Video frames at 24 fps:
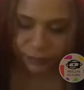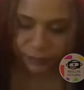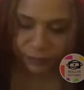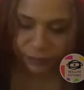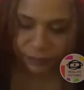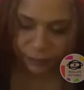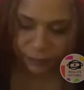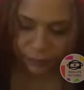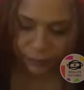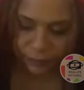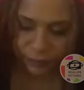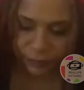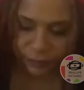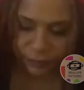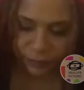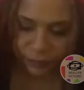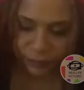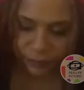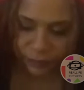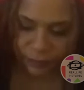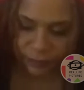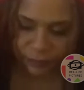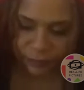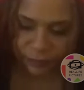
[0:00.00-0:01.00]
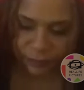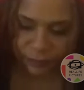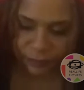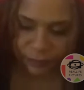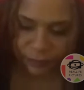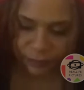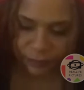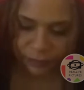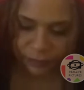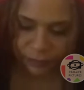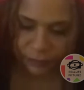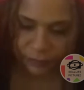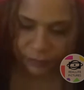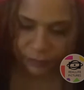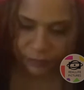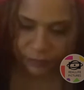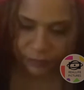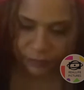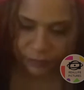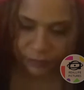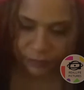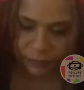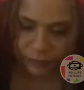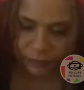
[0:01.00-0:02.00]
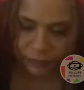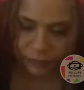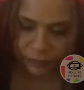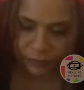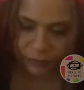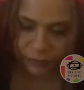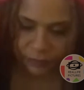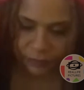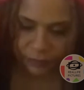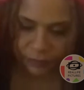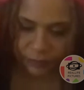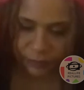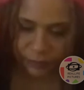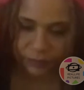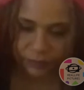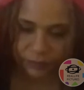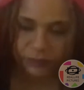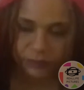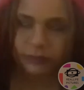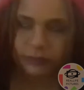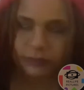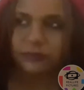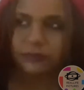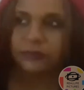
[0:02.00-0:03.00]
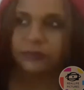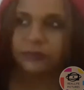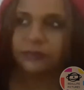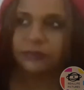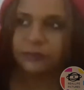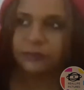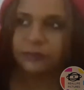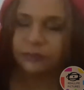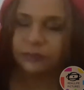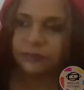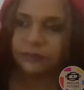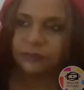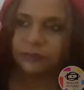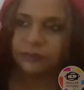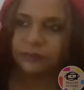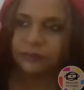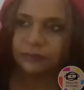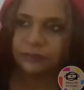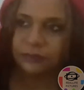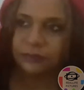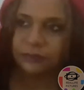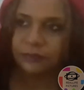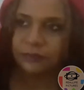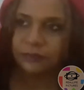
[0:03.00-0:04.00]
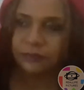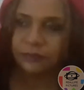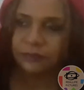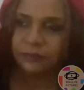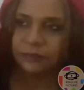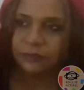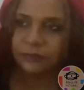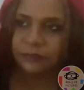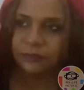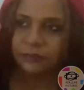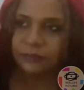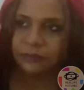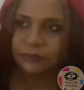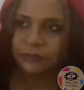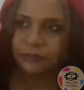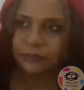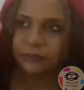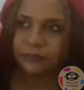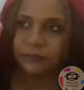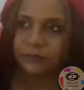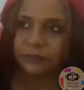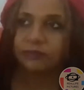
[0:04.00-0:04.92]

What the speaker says: The person shown says nothing.